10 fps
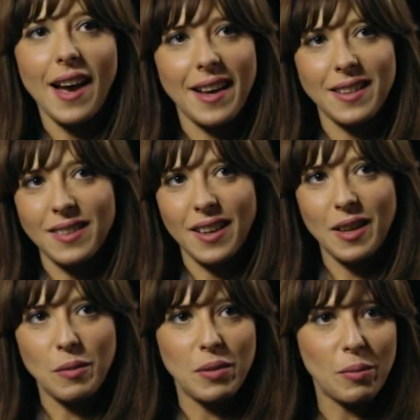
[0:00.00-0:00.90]
and
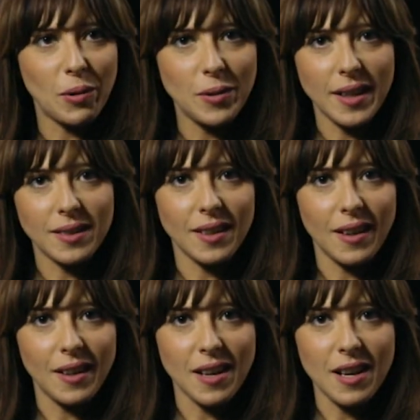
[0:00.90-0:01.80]
the people that
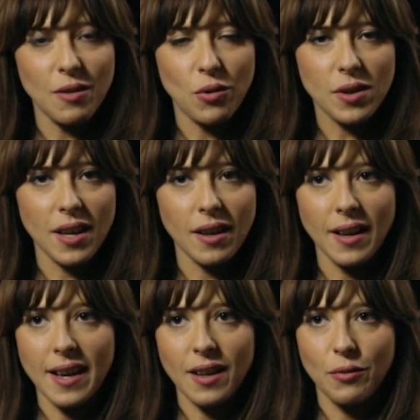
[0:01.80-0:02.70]
are really working
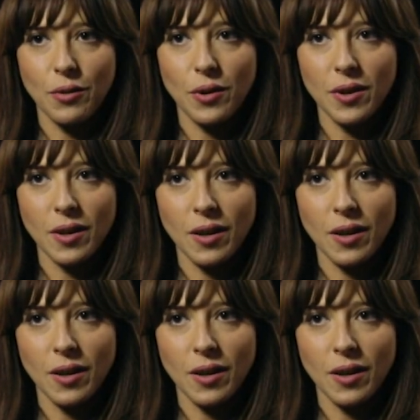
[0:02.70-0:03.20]
like for